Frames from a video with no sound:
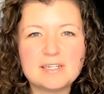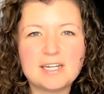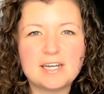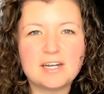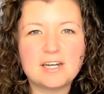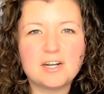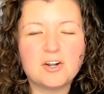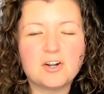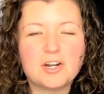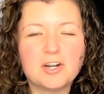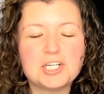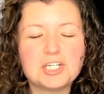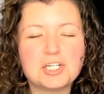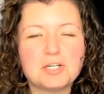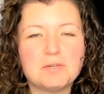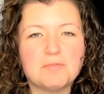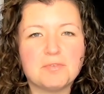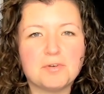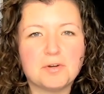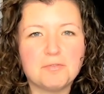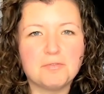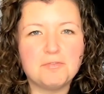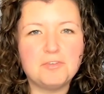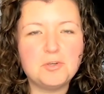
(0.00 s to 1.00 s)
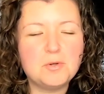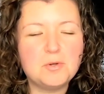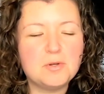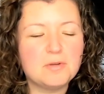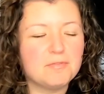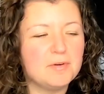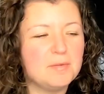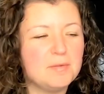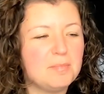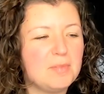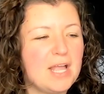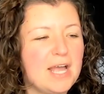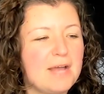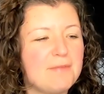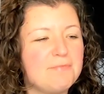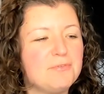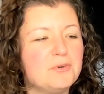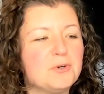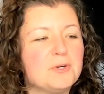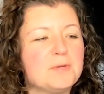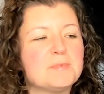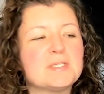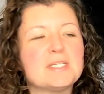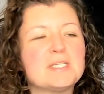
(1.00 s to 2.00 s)
integration for a few different
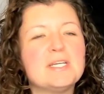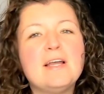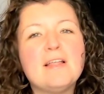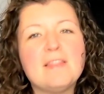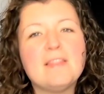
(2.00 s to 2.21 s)
platforms.